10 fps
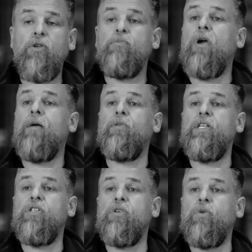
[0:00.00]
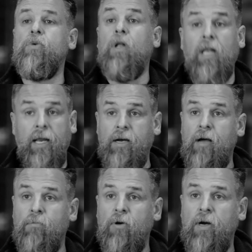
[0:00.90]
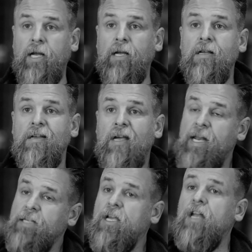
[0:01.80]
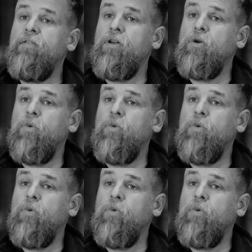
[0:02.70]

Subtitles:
you probably do a lot of numbering, and that's kind of in your